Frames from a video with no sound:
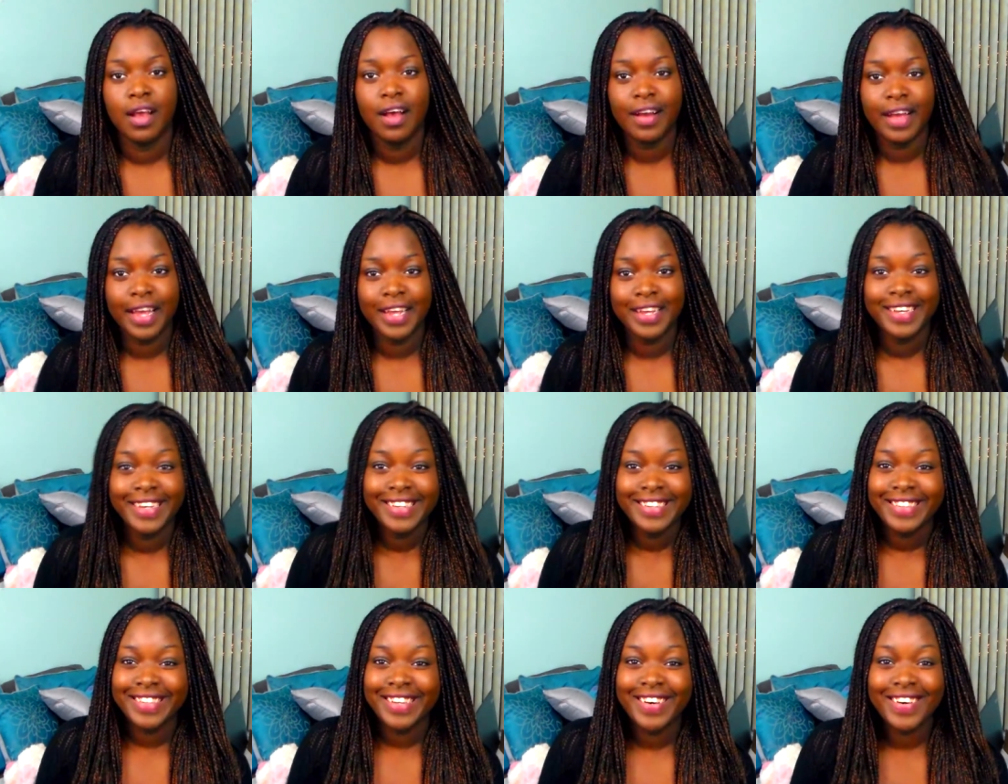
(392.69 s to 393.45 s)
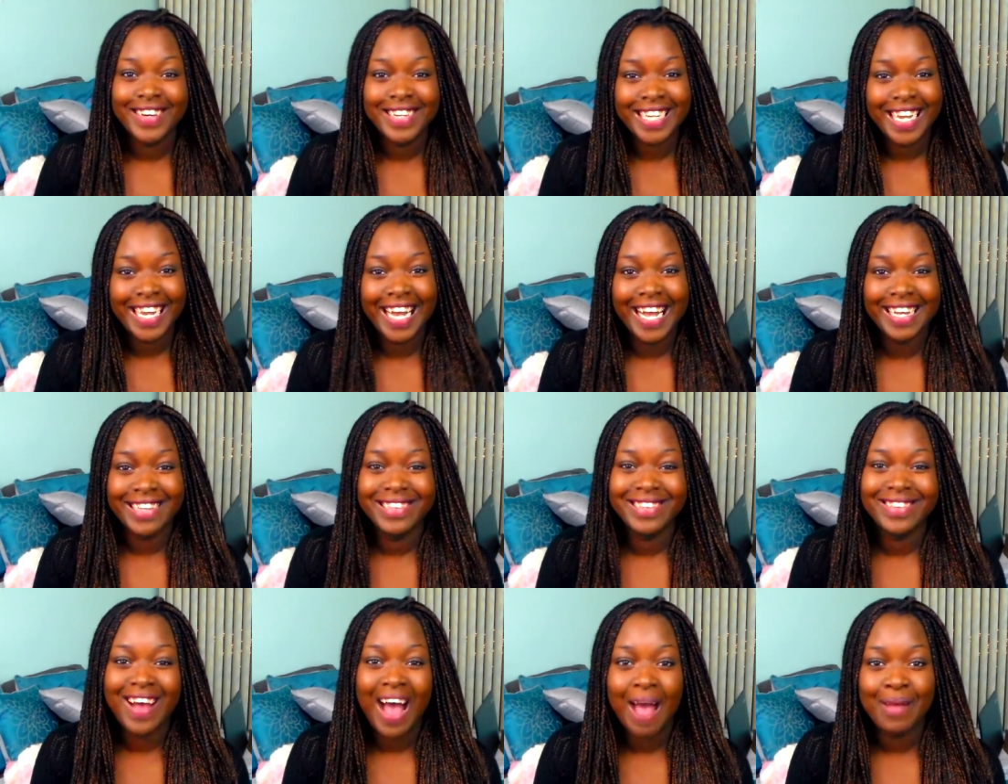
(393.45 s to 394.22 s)
Okay, so okay
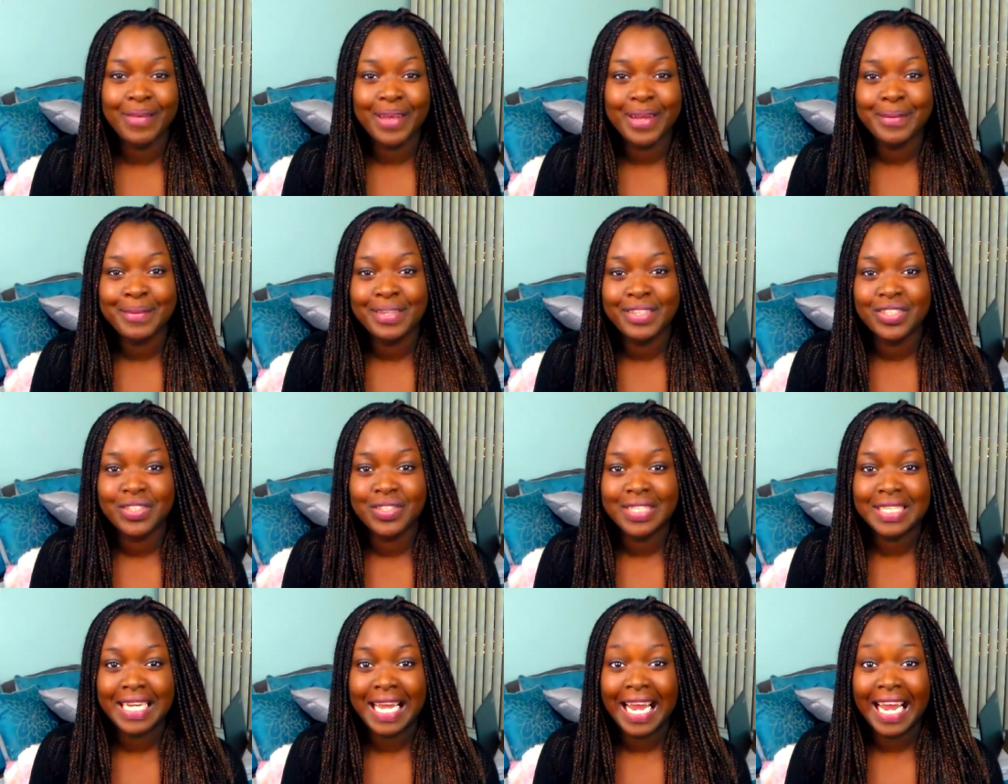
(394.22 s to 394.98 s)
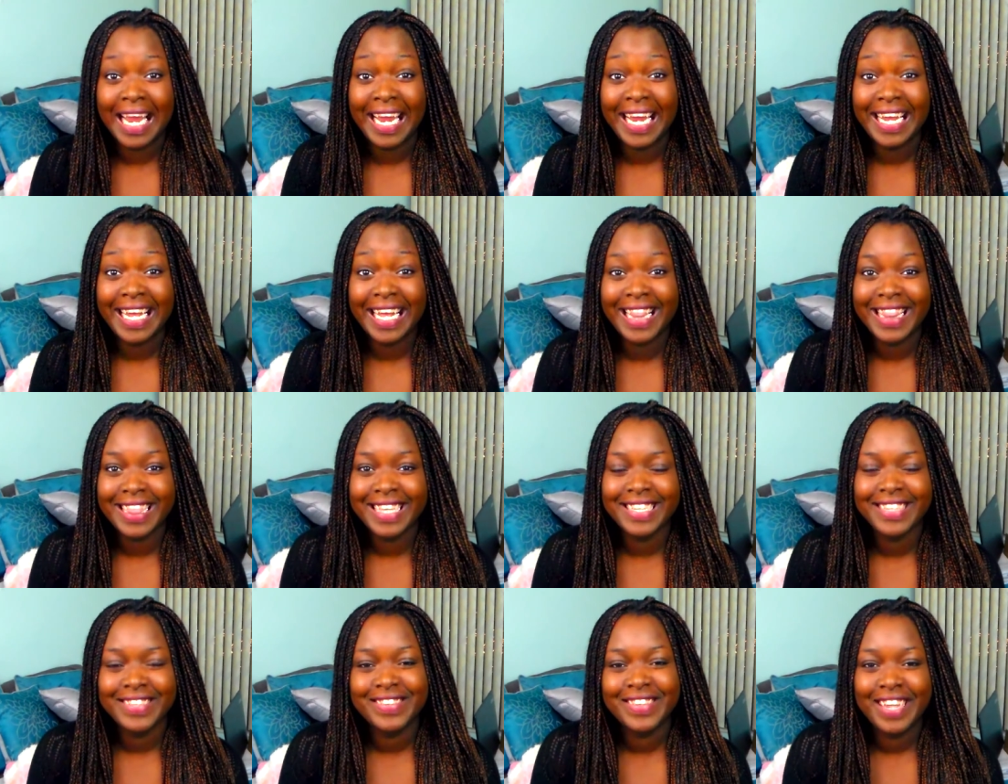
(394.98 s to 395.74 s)
guys, so I'm gonna be doing a
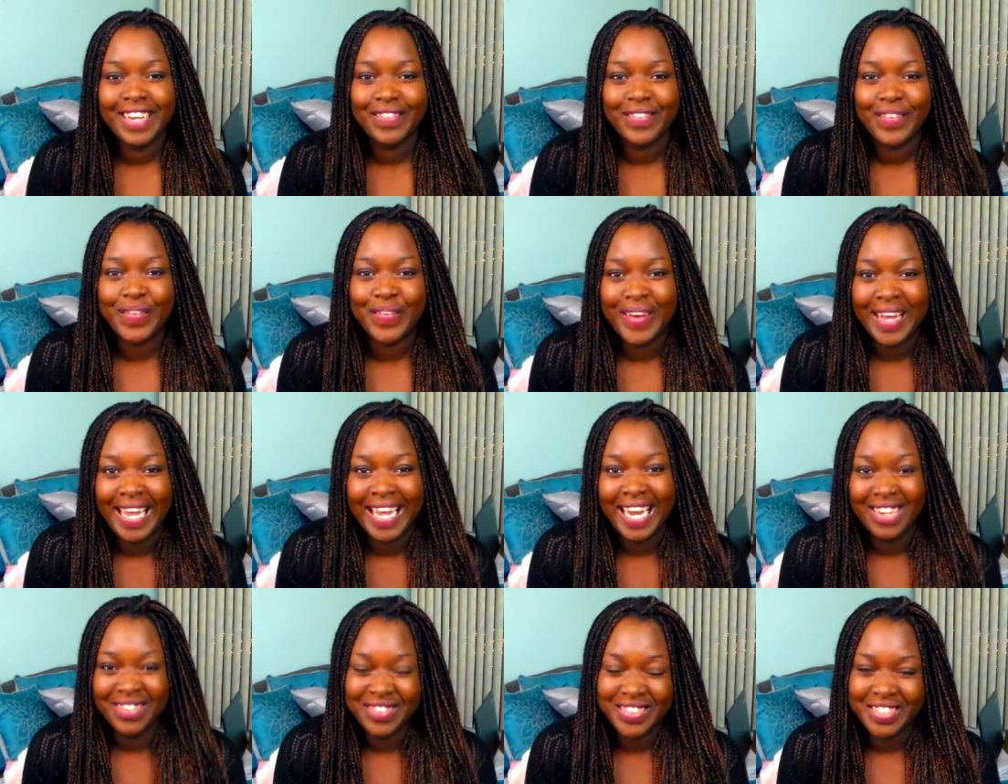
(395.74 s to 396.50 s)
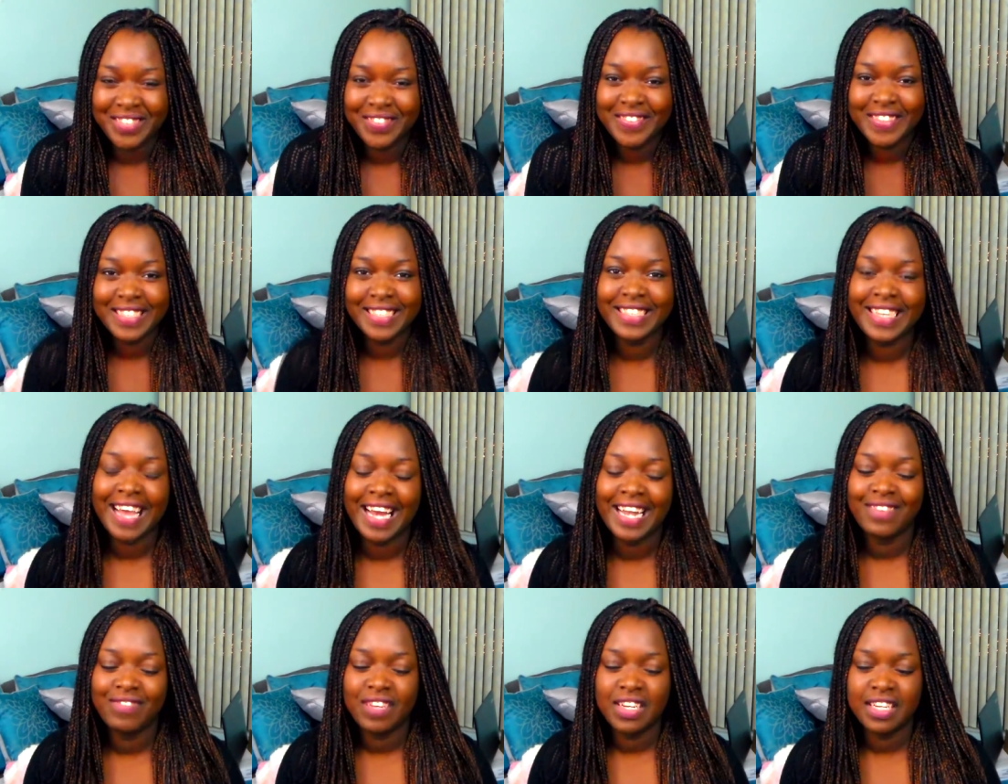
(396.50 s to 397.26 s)
little giveaway and I'm super
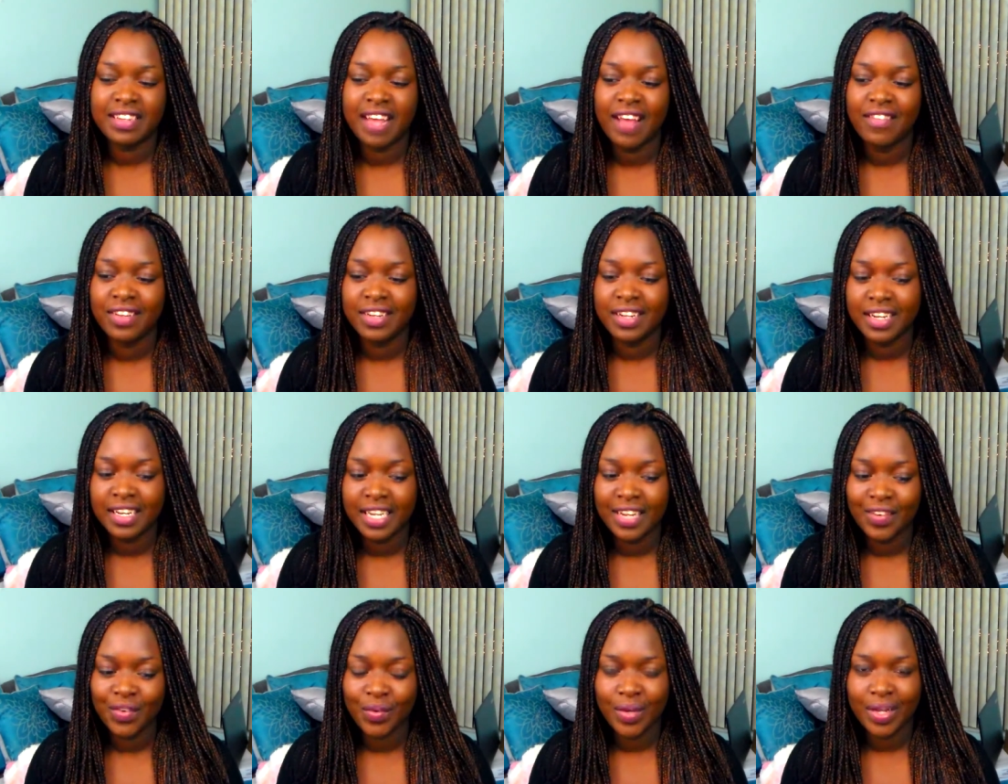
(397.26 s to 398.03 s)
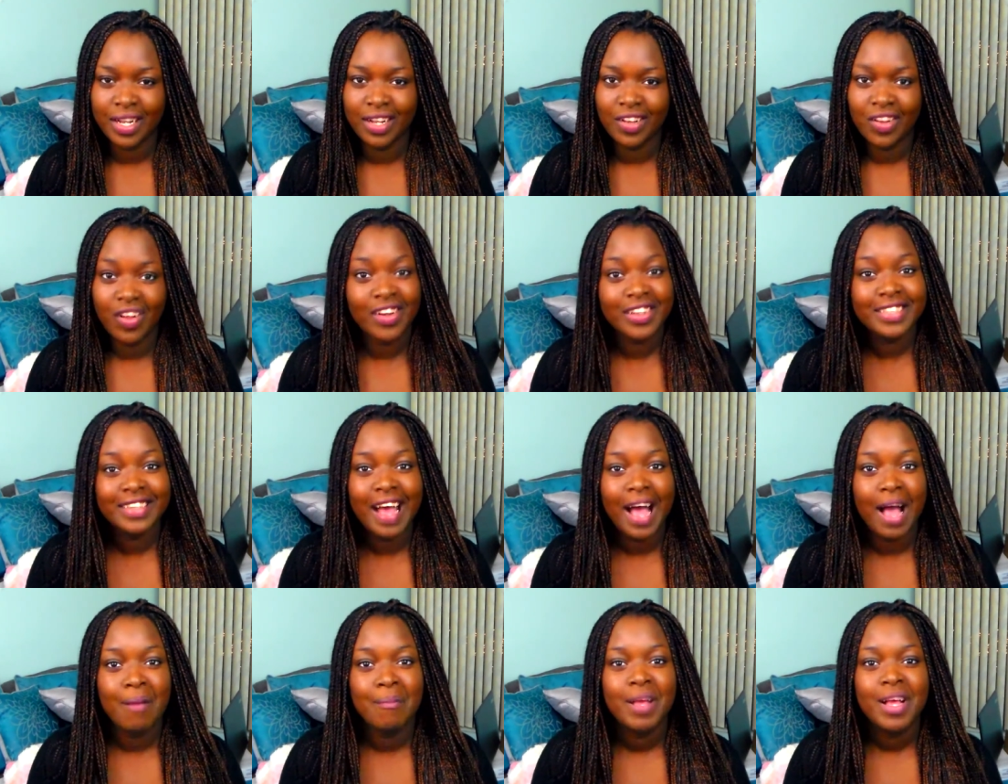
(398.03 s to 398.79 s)
excited because I haven't done a giveaway in a long
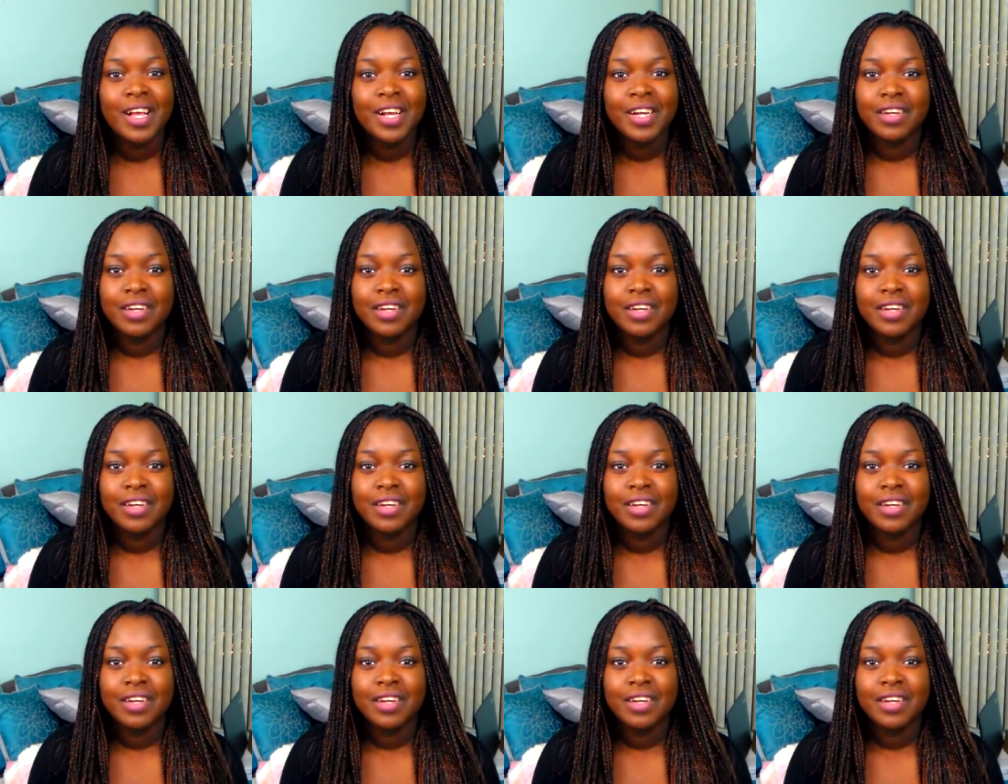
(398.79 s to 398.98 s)
time.